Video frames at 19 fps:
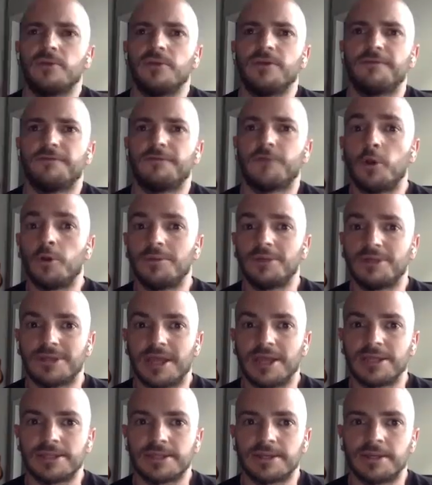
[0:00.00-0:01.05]
reaffirmed at
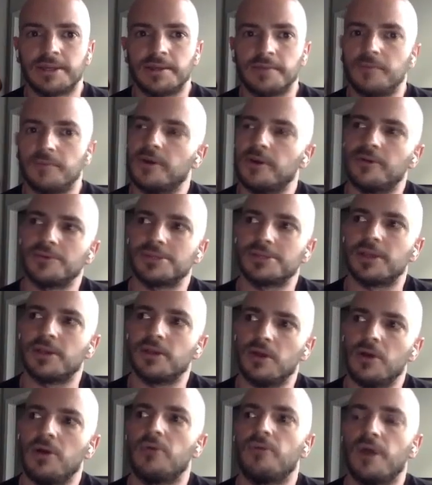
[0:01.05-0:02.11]
that time where I was
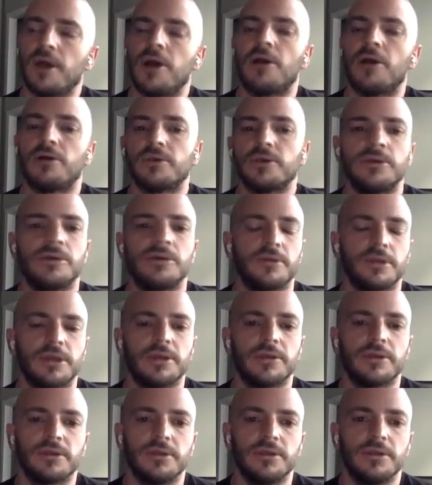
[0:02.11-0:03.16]
like, oh wow,
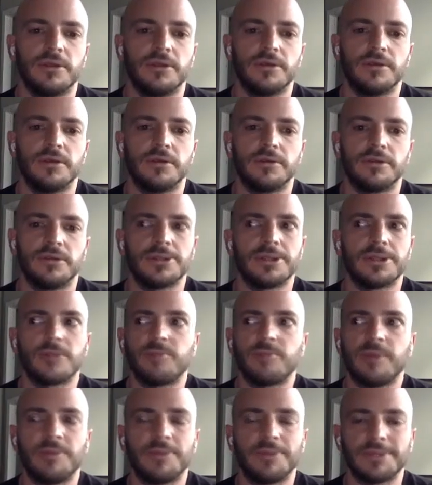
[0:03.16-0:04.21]
like these
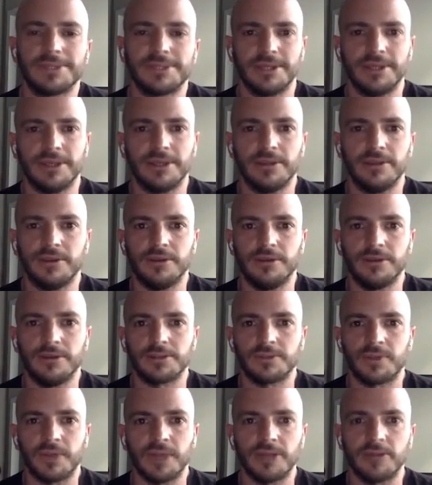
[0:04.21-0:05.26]
other people see it.
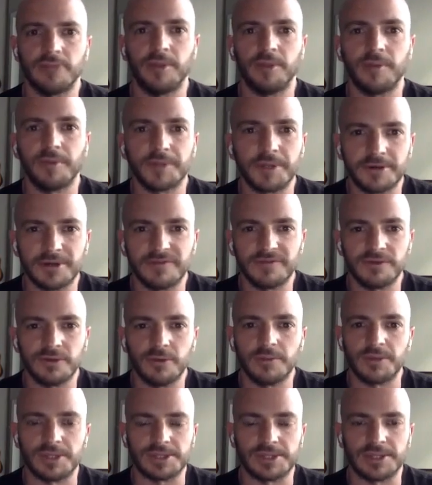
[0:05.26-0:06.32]
These random people that don't even
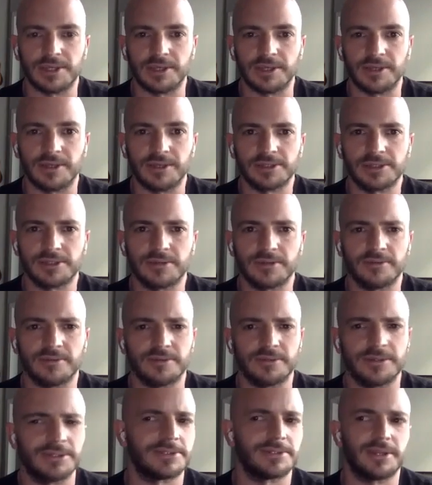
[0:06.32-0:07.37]
know me see it.
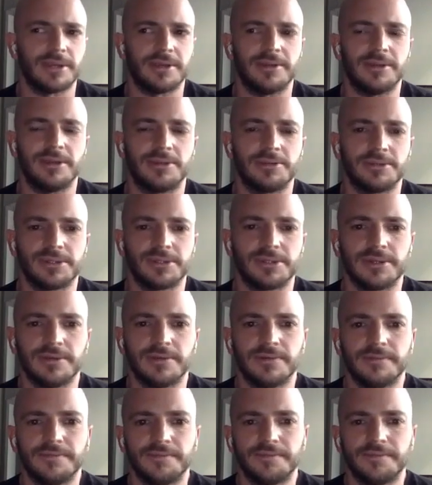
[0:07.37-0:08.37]
So that's kind of interesting.